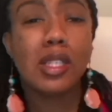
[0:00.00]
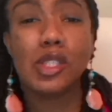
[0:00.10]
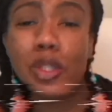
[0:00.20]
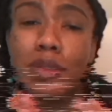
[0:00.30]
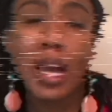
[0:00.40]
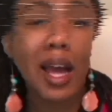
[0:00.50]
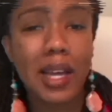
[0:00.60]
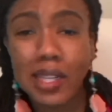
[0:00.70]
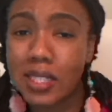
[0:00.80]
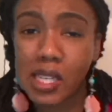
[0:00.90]
do
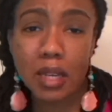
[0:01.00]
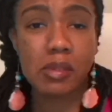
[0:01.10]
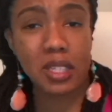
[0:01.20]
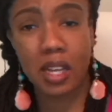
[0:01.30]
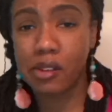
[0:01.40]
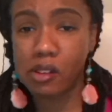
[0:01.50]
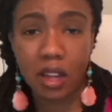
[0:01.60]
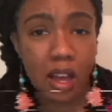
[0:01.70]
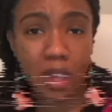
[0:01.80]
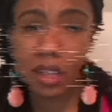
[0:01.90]
not attempt to
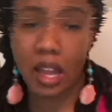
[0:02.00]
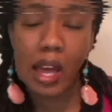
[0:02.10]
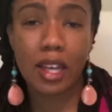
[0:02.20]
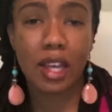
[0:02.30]
interlock. Like,